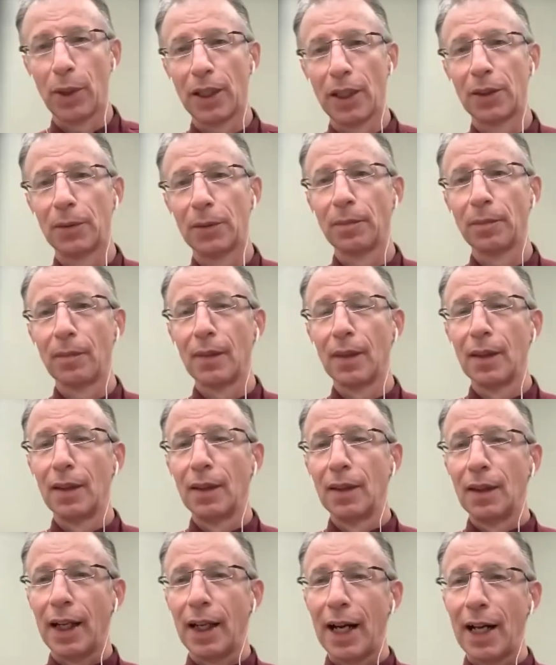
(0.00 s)
much.
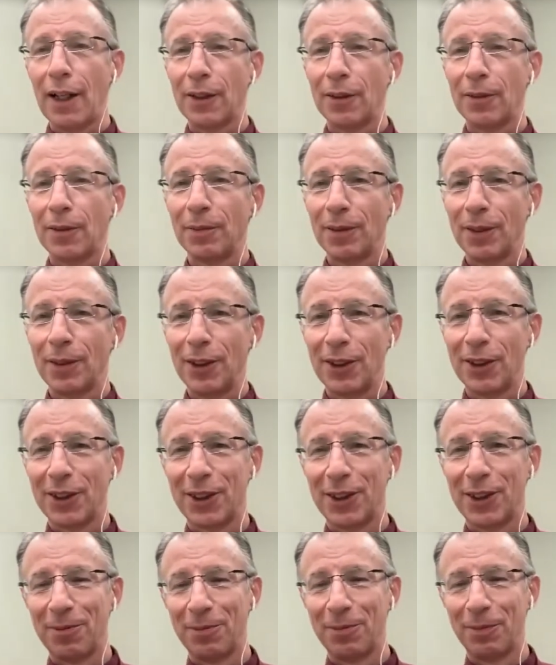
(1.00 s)
Allan, your
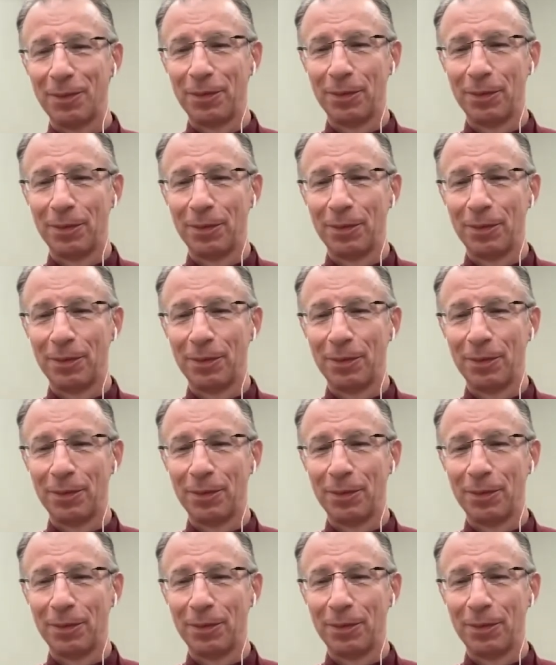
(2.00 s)
turn.